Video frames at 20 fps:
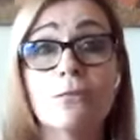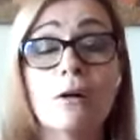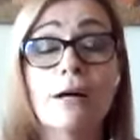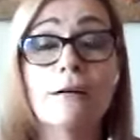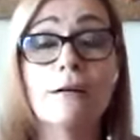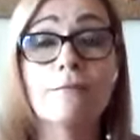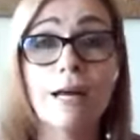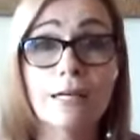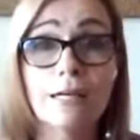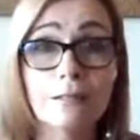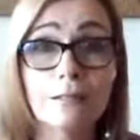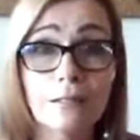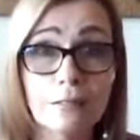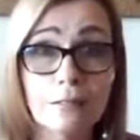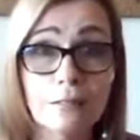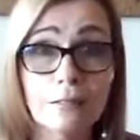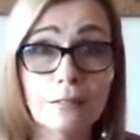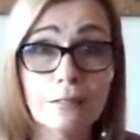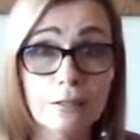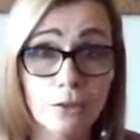you will have
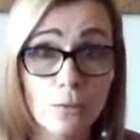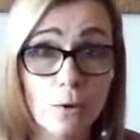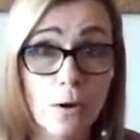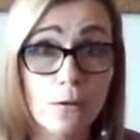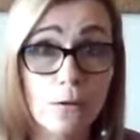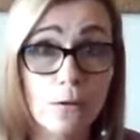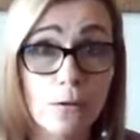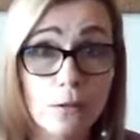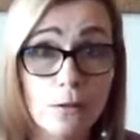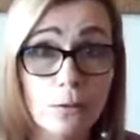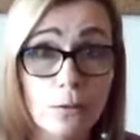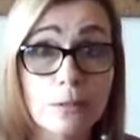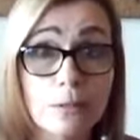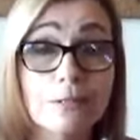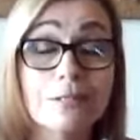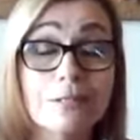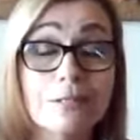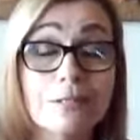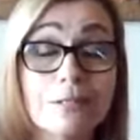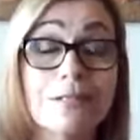access to all the
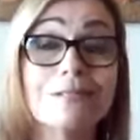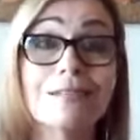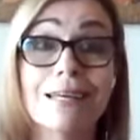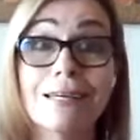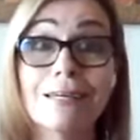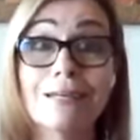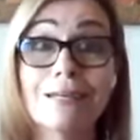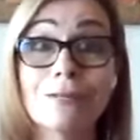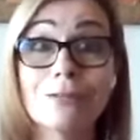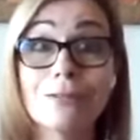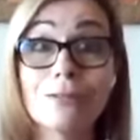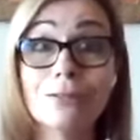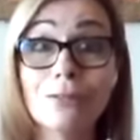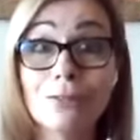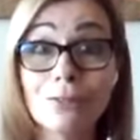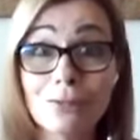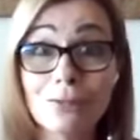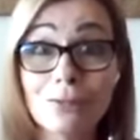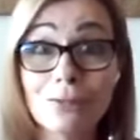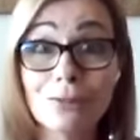courses,
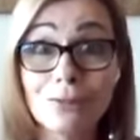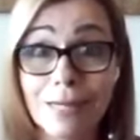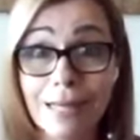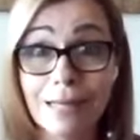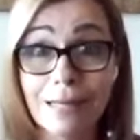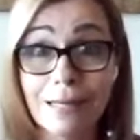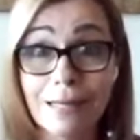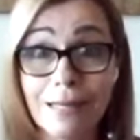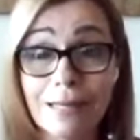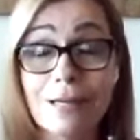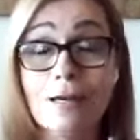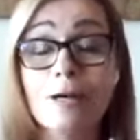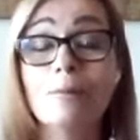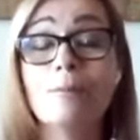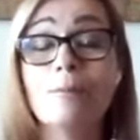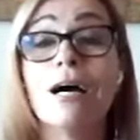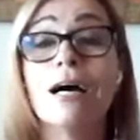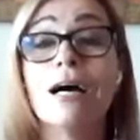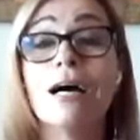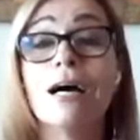including
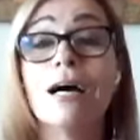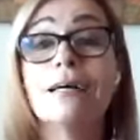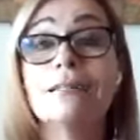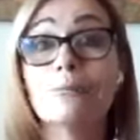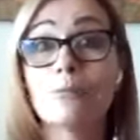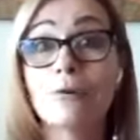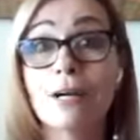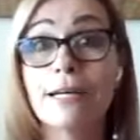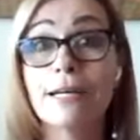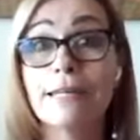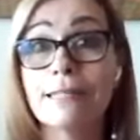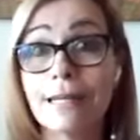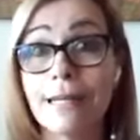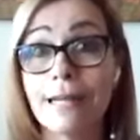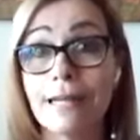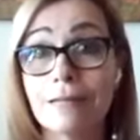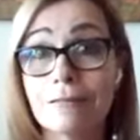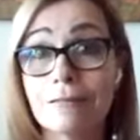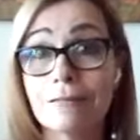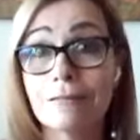pilot
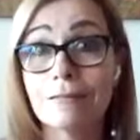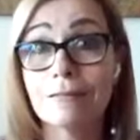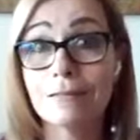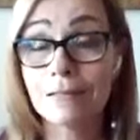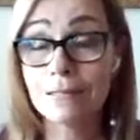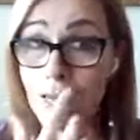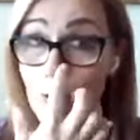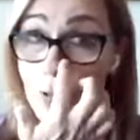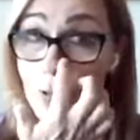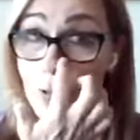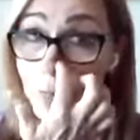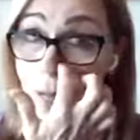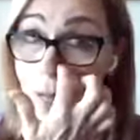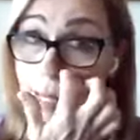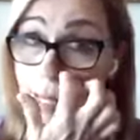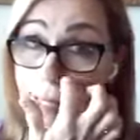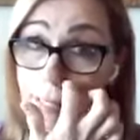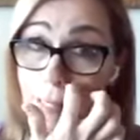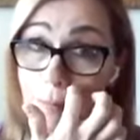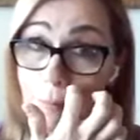breakdowns. Now in
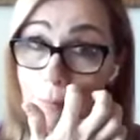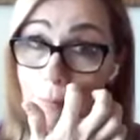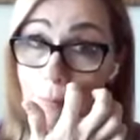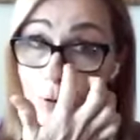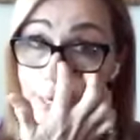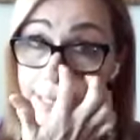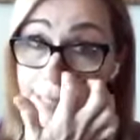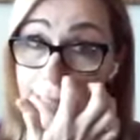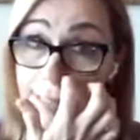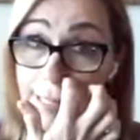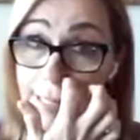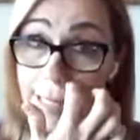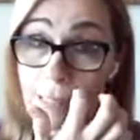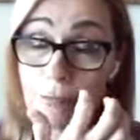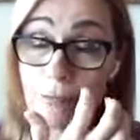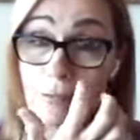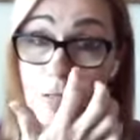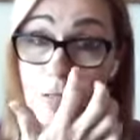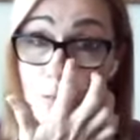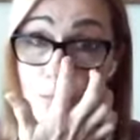pilot
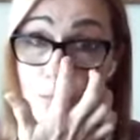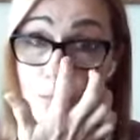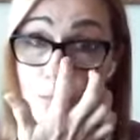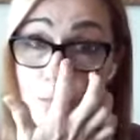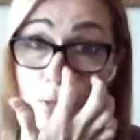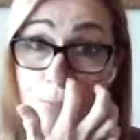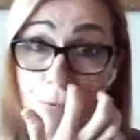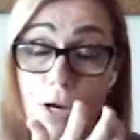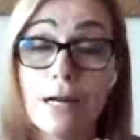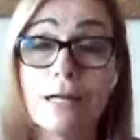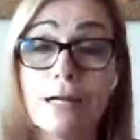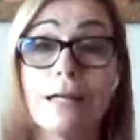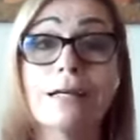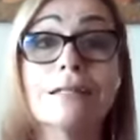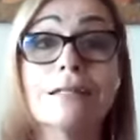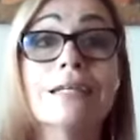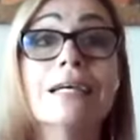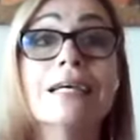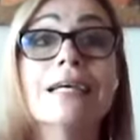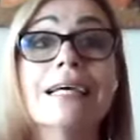breakdowns, my
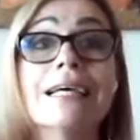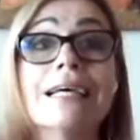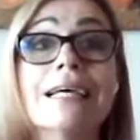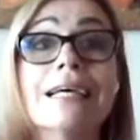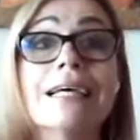product,